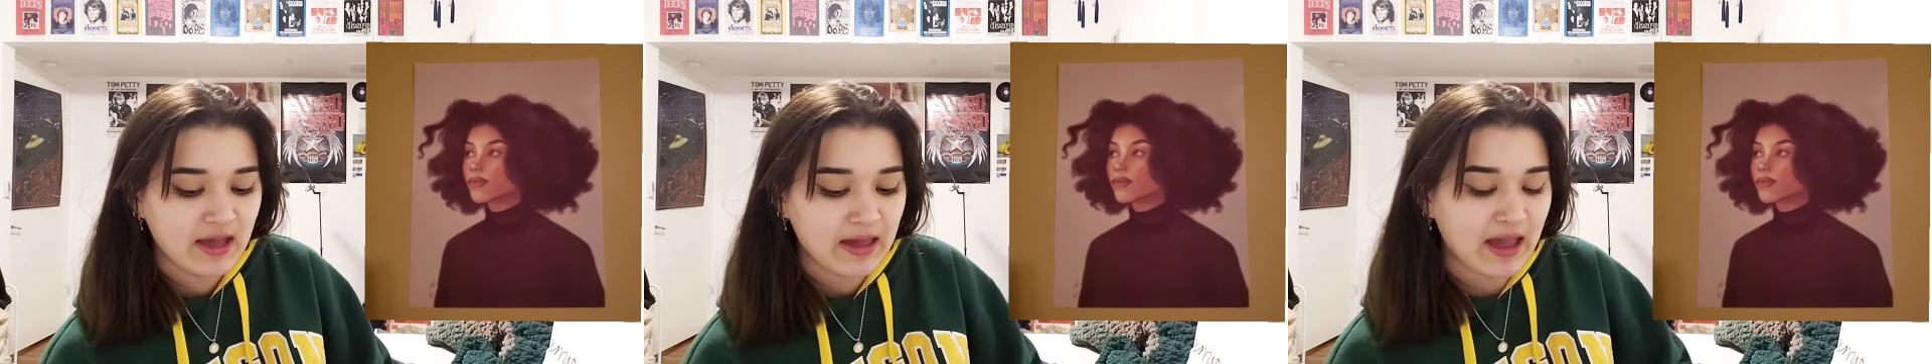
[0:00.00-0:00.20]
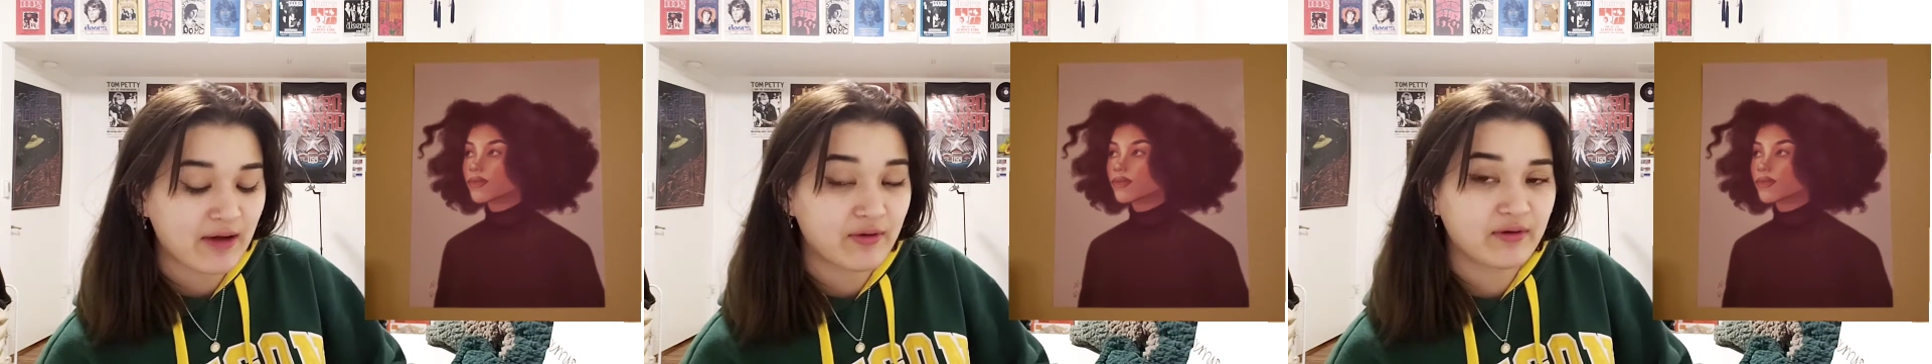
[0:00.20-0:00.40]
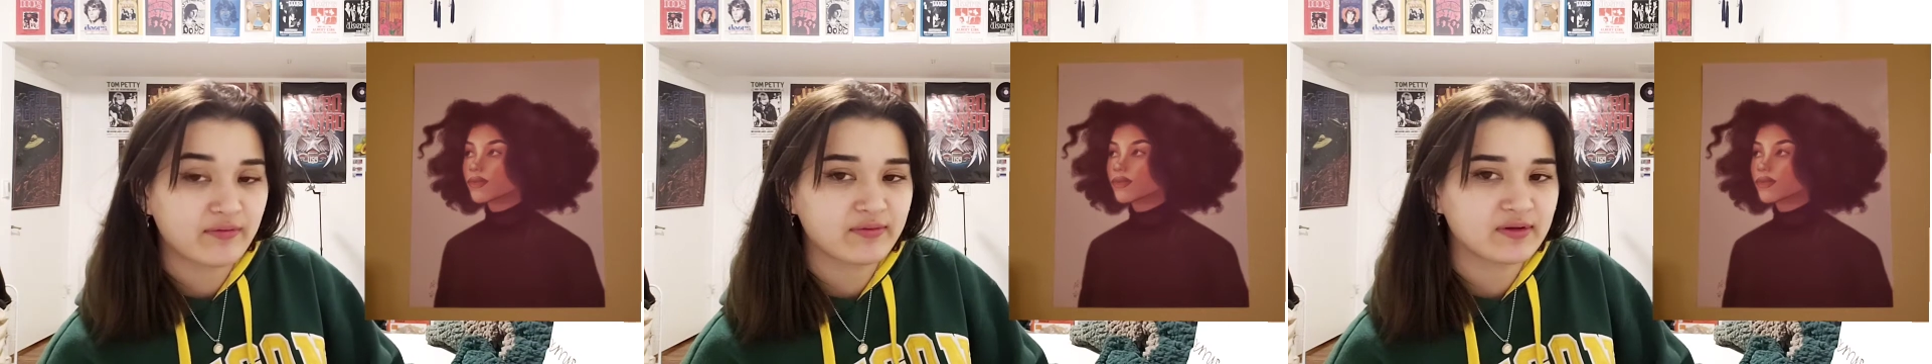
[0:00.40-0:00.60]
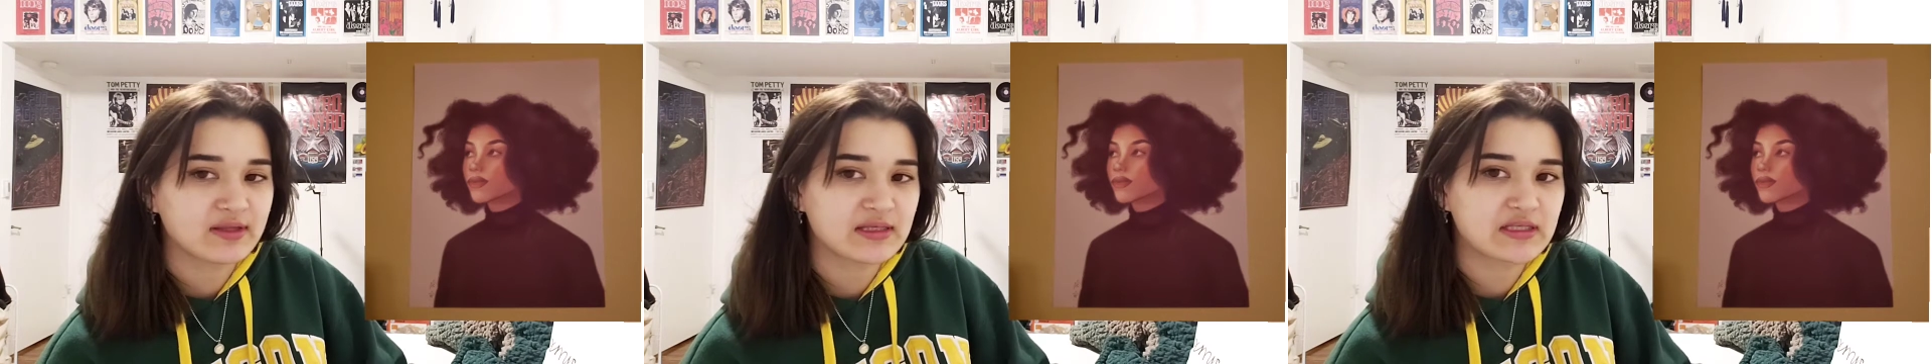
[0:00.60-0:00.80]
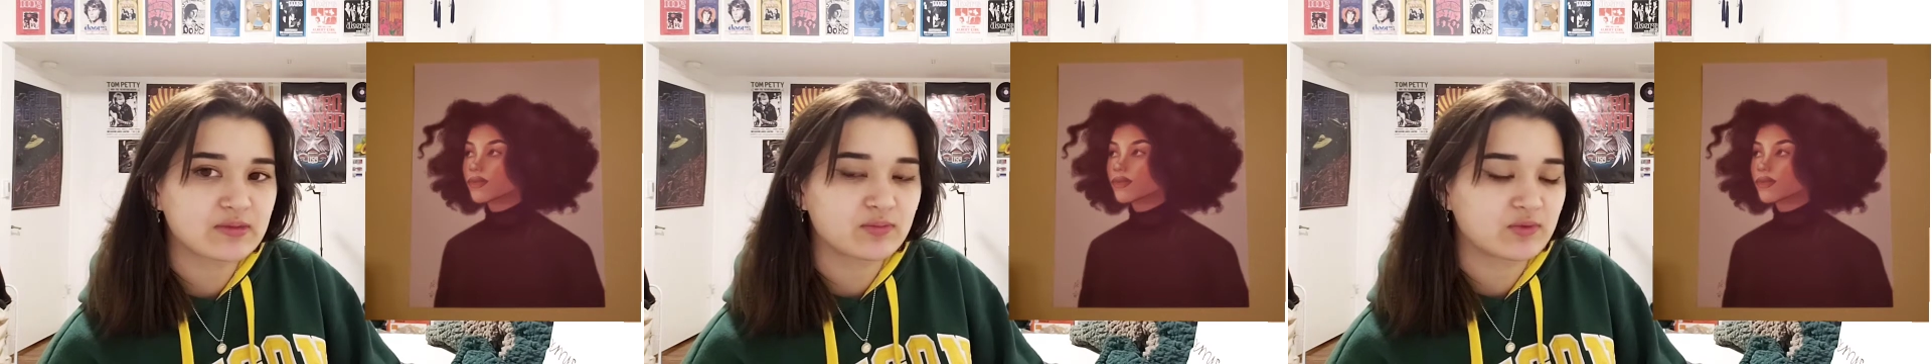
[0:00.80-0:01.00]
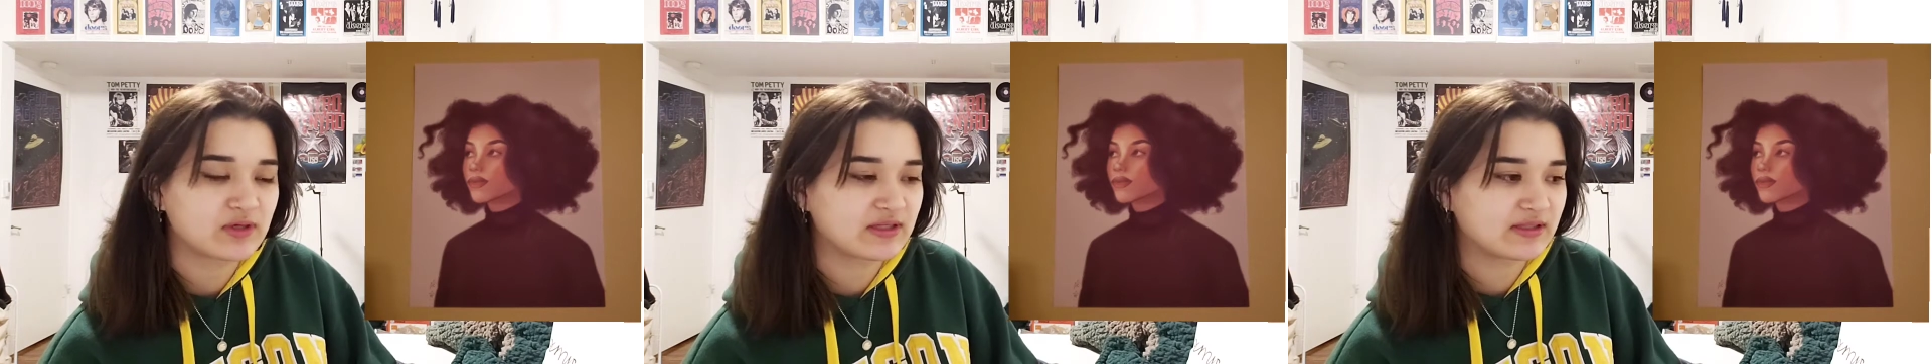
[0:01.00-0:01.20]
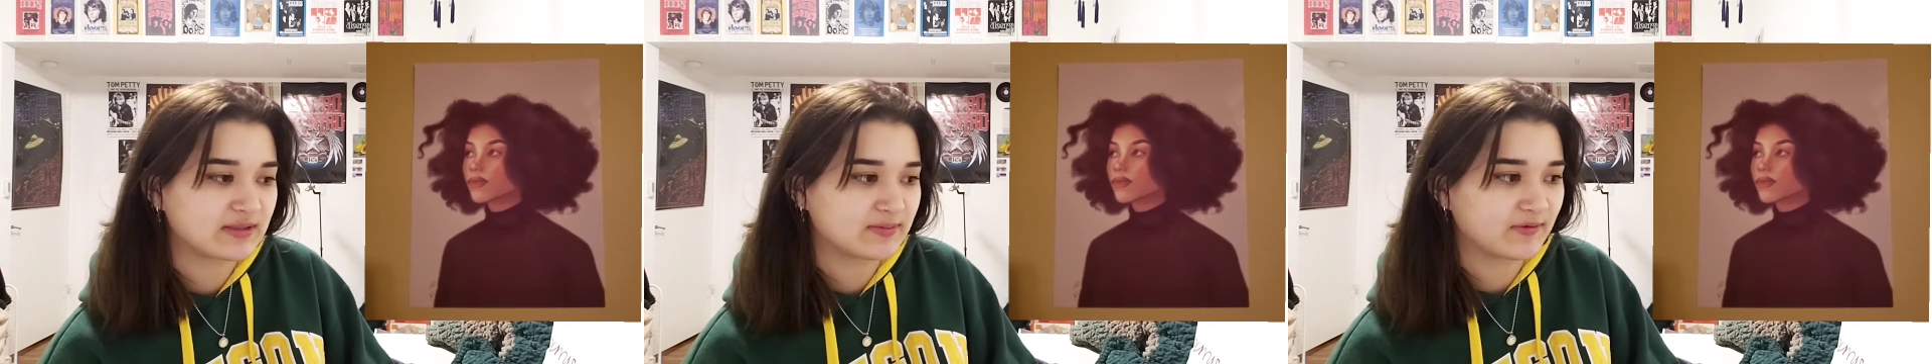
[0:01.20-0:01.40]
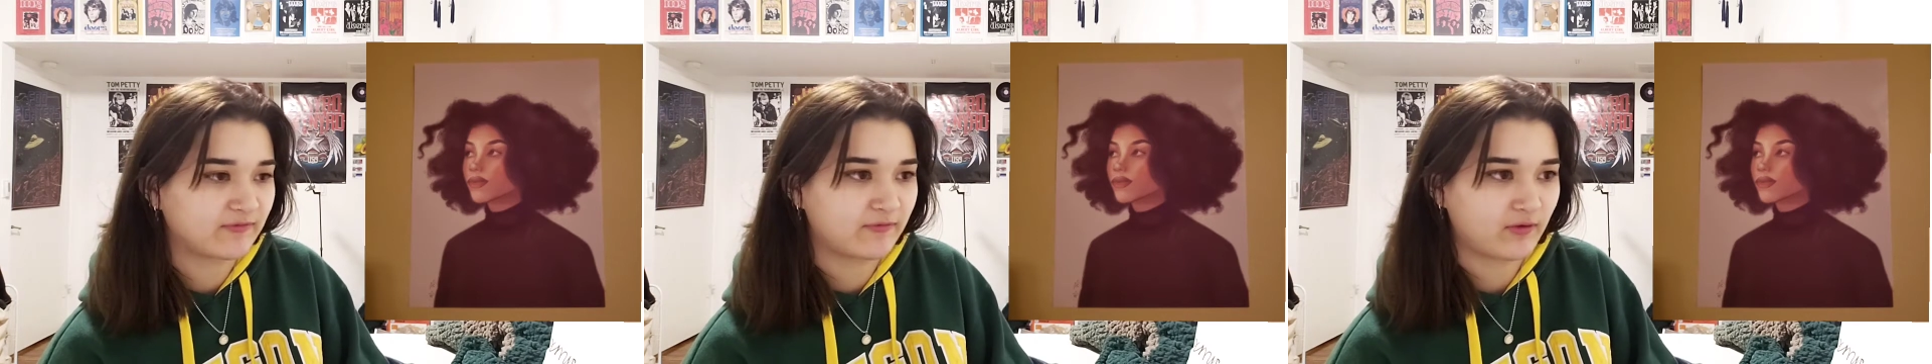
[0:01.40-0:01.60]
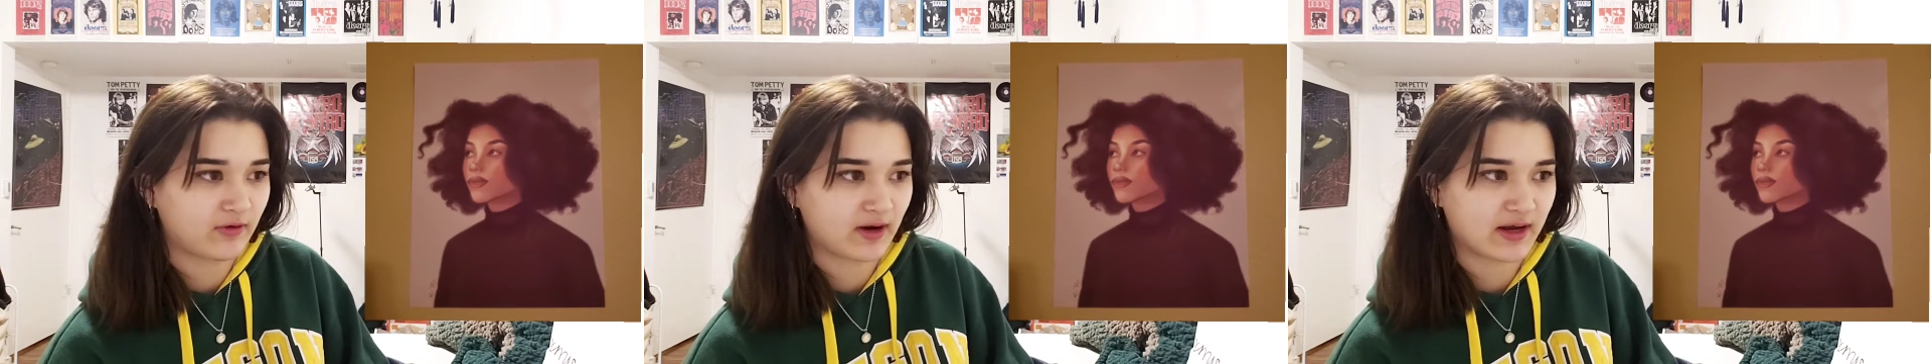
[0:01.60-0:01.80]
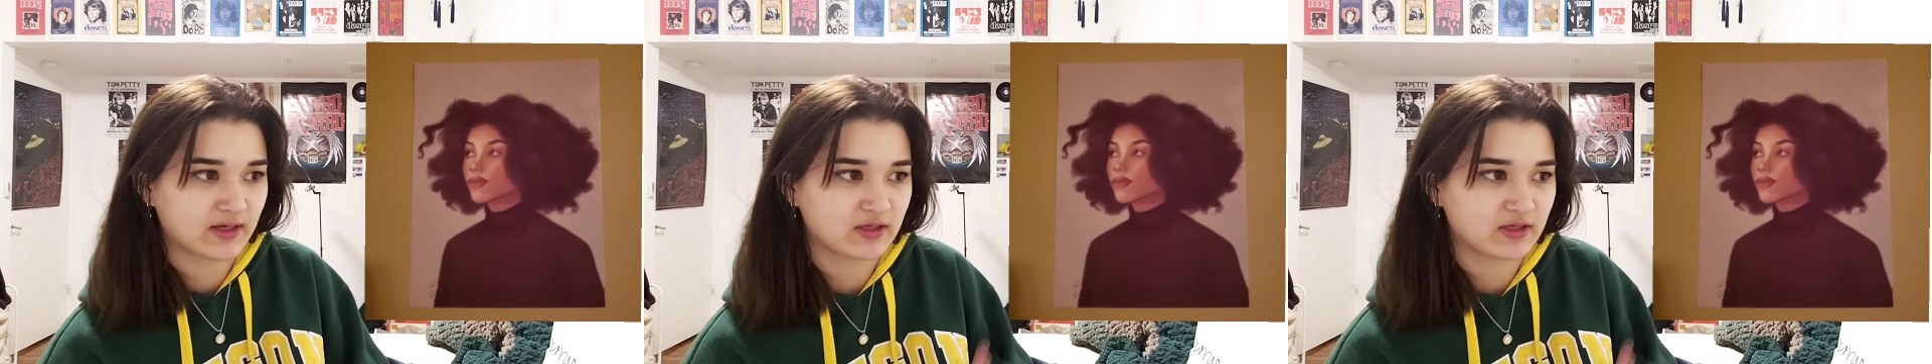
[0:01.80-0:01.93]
However, this was before I